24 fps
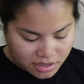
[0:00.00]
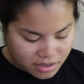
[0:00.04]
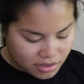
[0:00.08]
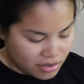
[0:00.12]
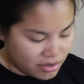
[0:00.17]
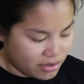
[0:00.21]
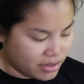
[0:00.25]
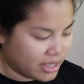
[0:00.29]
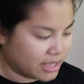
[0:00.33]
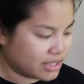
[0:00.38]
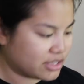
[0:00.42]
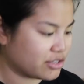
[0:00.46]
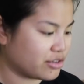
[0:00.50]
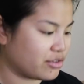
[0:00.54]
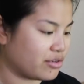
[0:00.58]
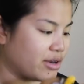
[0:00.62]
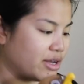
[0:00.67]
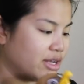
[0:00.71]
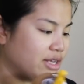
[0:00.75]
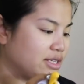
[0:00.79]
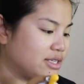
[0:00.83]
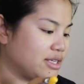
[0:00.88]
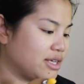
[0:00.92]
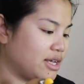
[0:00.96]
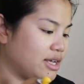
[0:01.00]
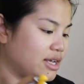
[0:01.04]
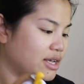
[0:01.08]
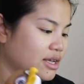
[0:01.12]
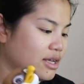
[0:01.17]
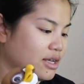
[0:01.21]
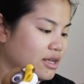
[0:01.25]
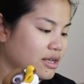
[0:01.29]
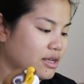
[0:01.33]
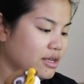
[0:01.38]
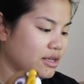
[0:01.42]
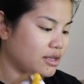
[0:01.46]
Oh, that's crazy.
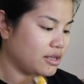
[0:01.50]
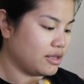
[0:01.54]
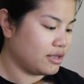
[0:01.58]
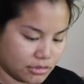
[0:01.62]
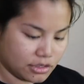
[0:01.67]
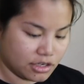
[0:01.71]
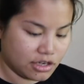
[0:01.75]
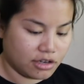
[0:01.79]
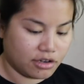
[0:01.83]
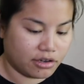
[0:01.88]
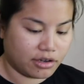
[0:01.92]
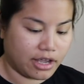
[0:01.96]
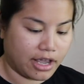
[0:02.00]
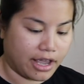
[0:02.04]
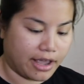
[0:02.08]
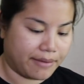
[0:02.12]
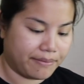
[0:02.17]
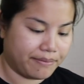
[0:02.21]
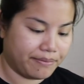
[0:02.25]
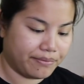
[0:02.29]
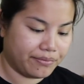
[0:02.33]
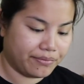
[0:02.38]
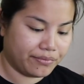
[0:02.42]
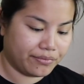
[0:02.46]
Okay.